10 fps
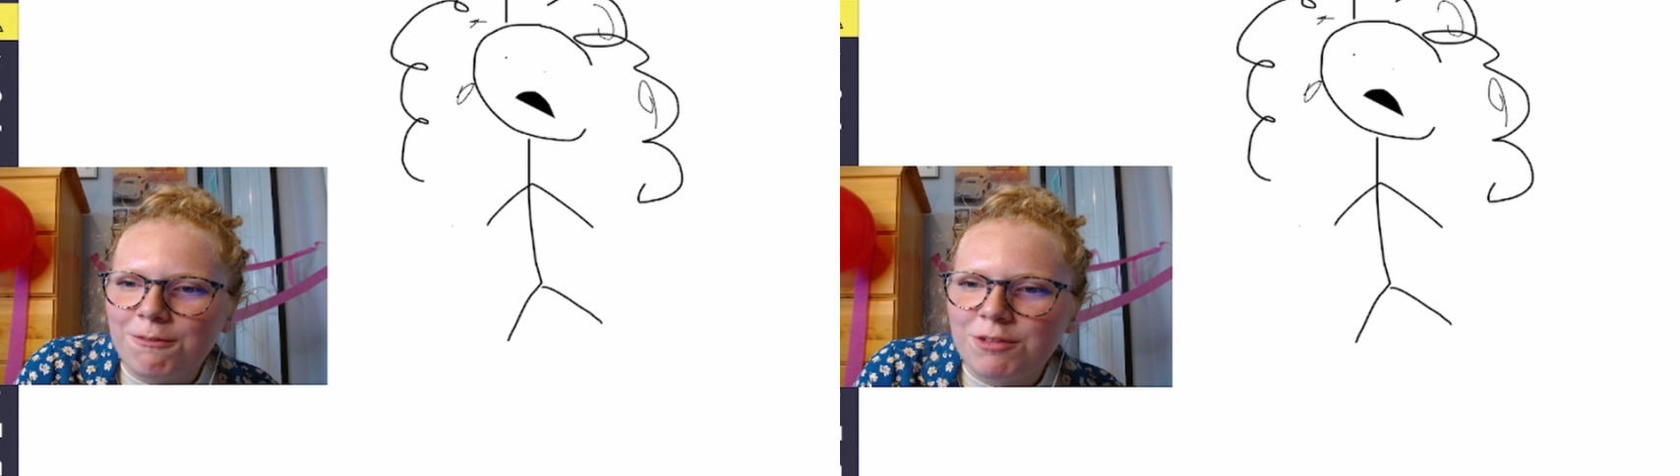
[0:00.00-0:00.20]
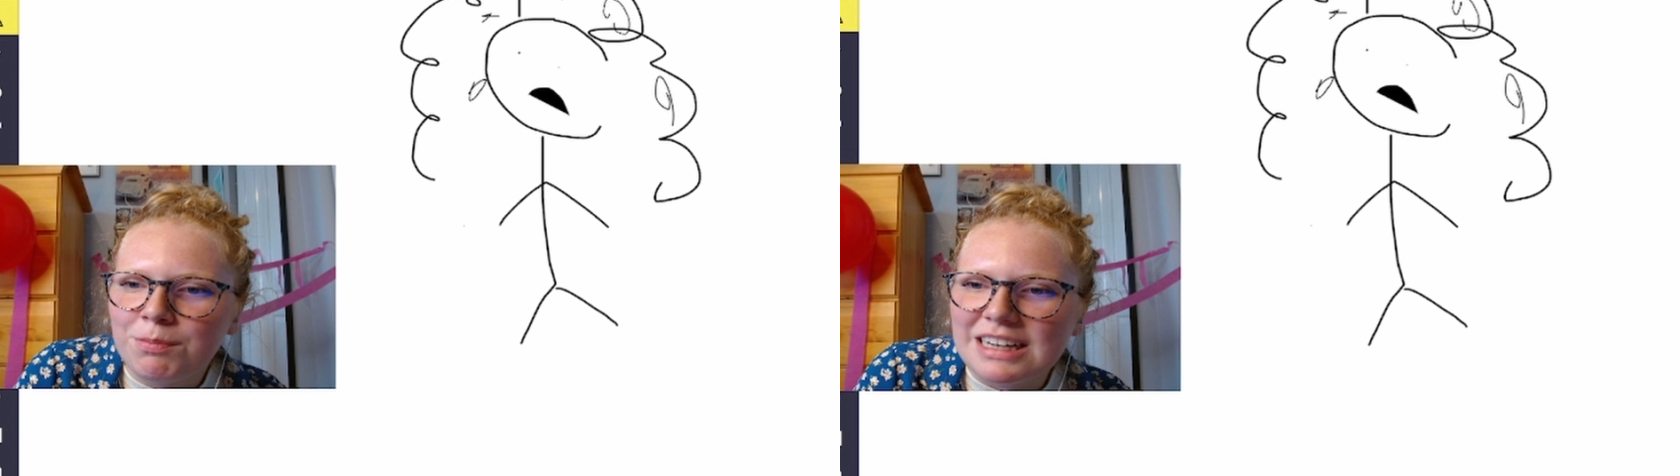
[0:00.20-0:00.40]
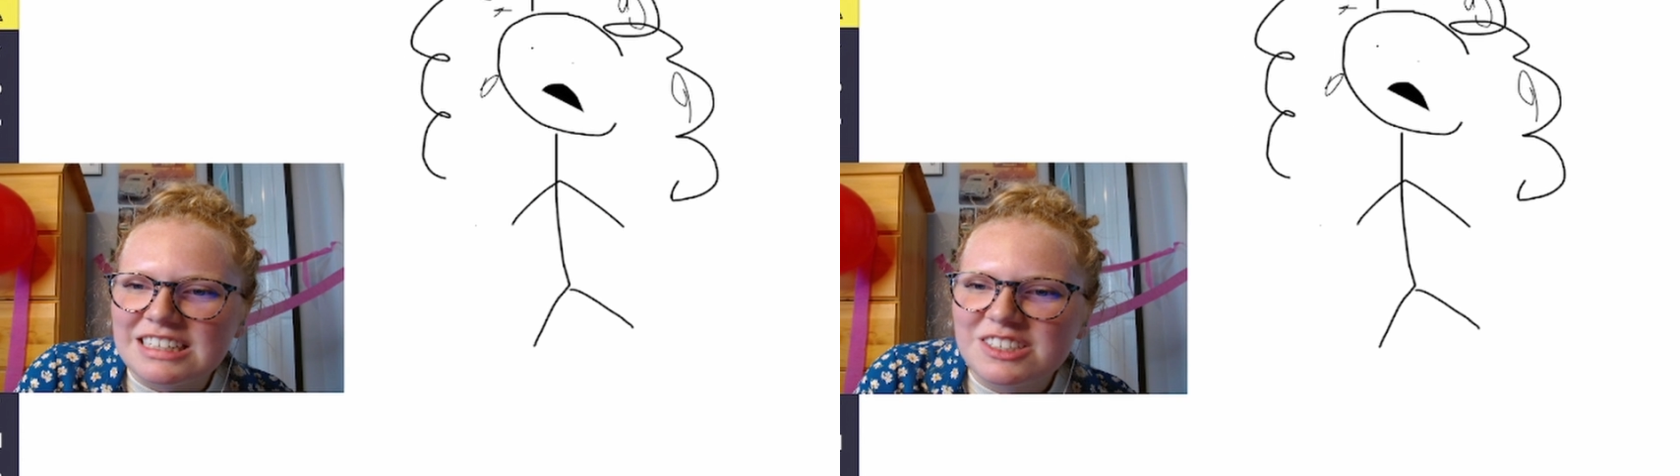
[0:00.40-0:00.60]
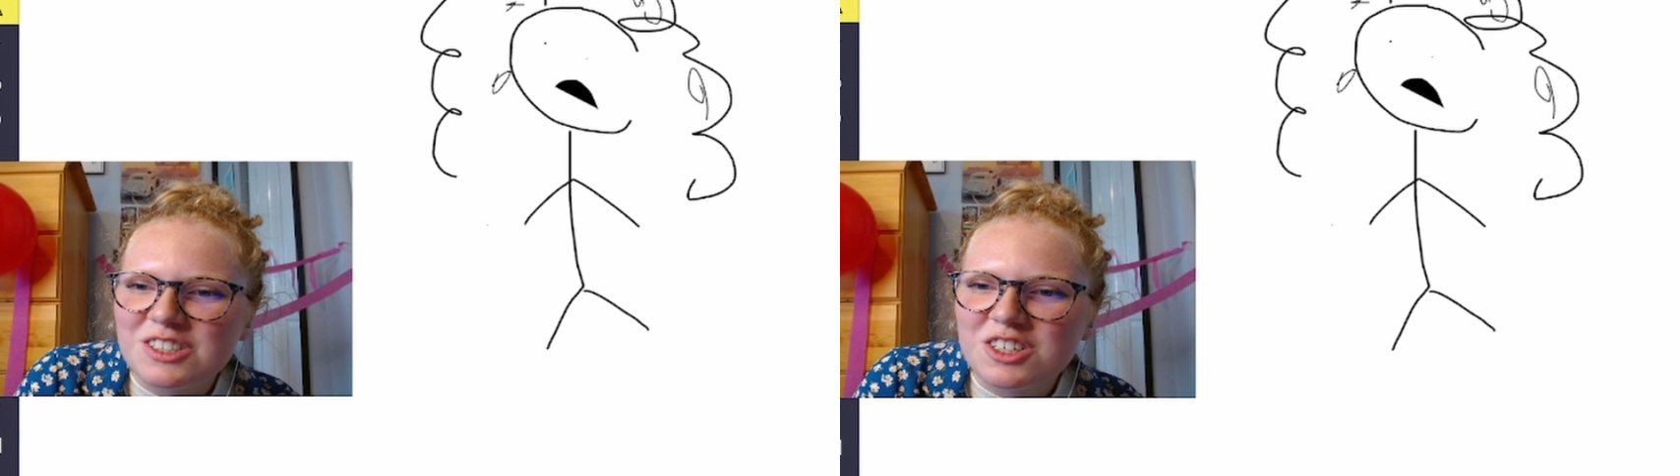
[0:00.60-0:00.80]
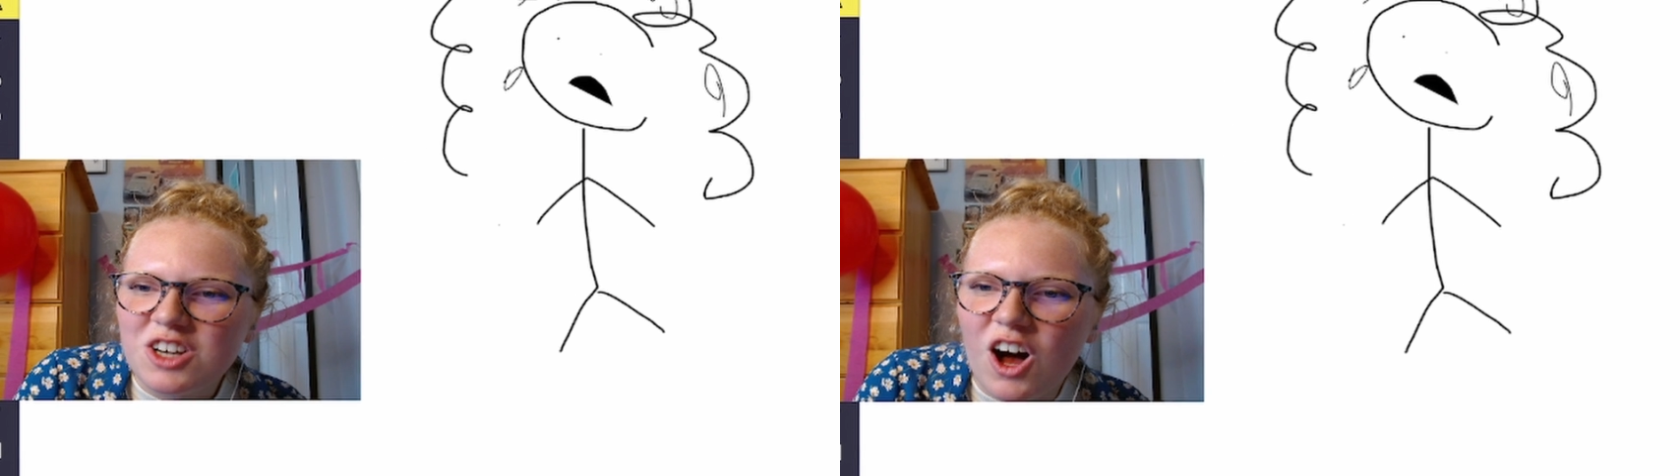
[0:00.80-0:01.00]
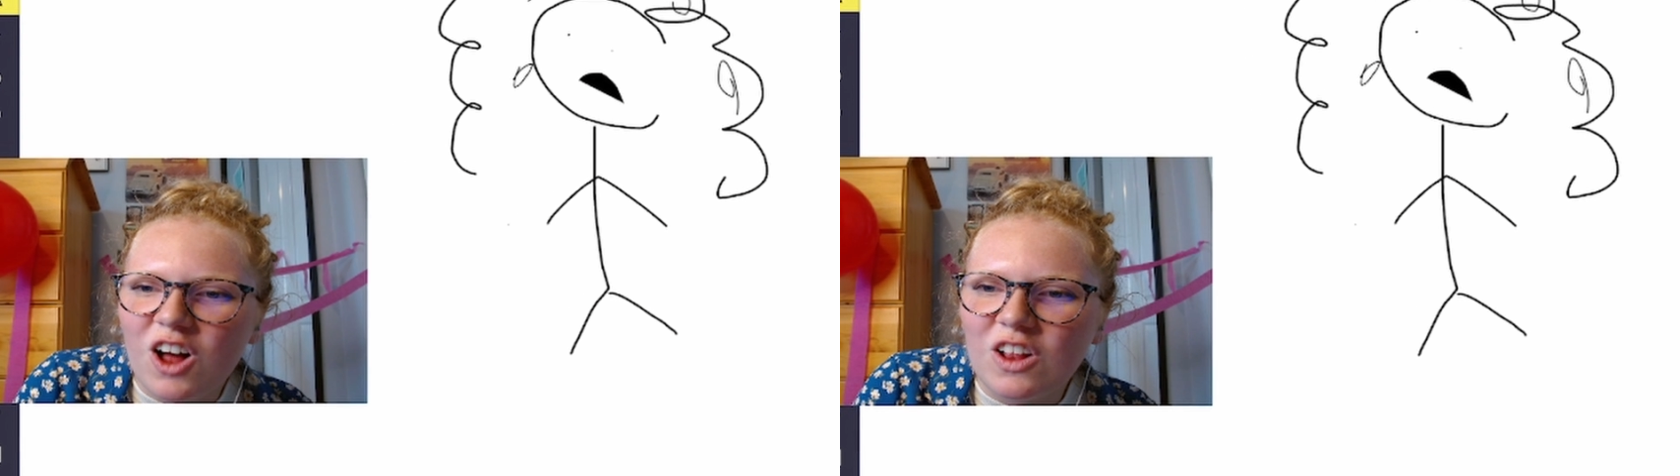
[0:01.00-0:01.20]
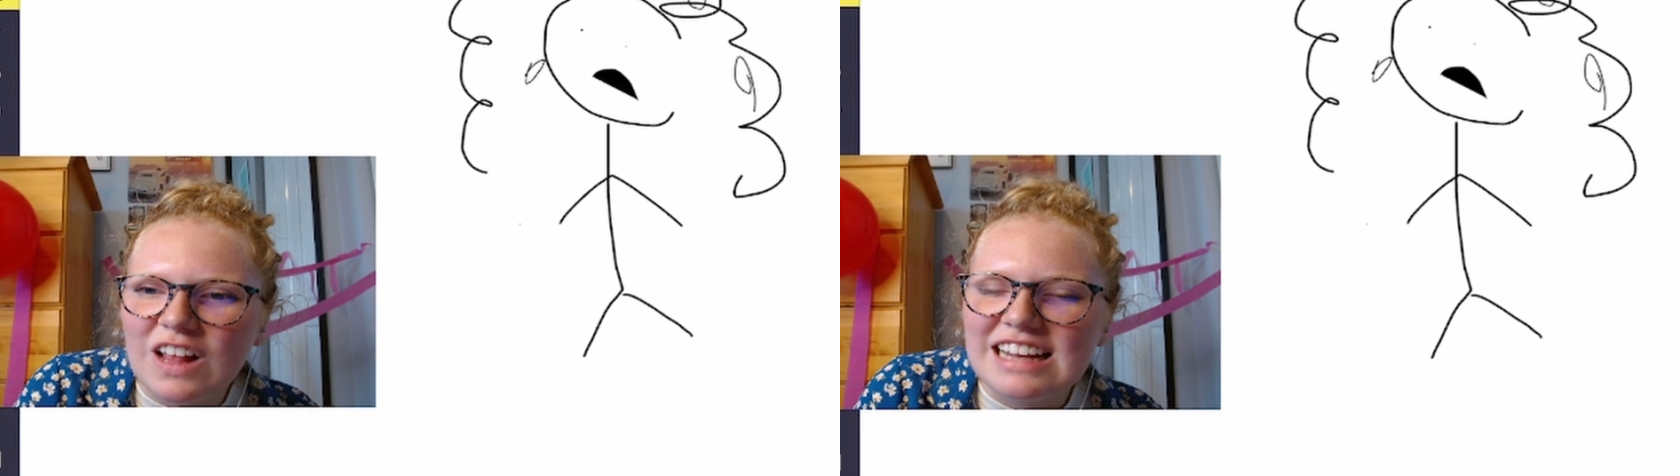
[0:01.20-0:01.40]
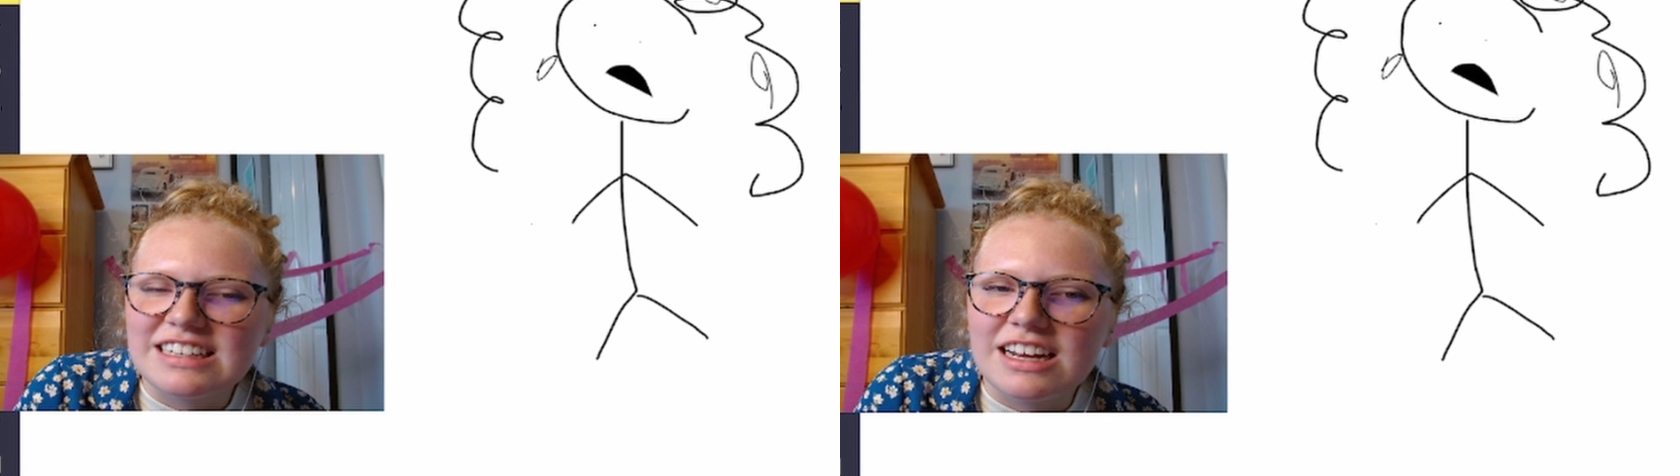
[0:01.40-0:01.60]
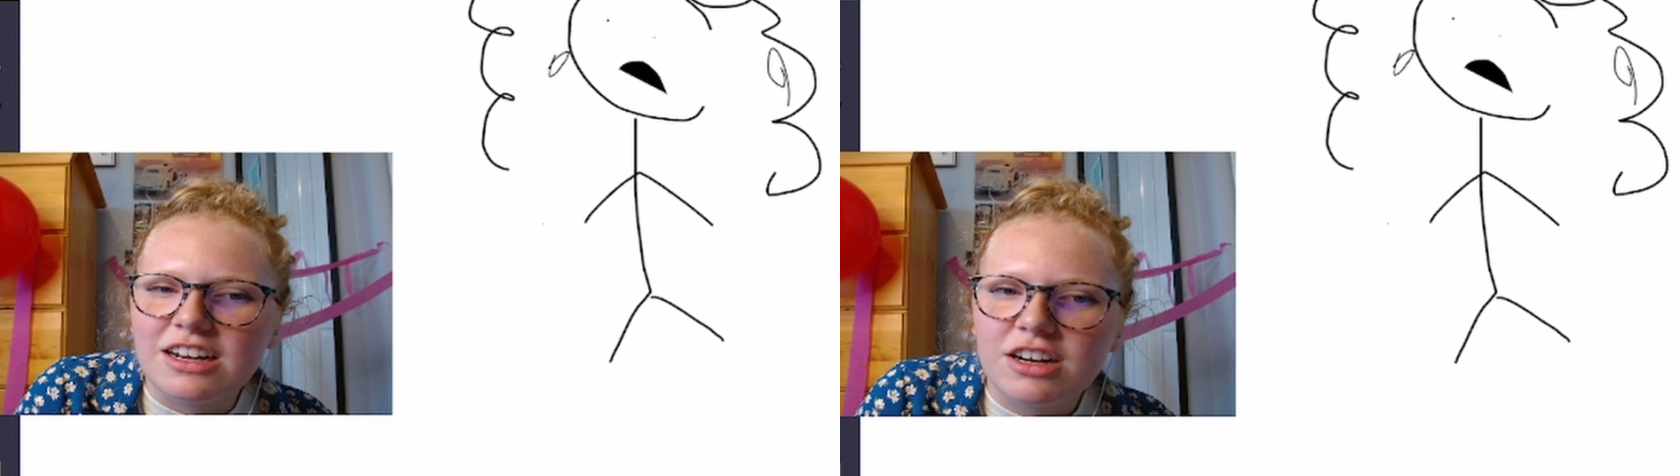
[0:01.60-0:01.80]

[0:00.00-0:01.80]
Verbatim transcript: from my skull as I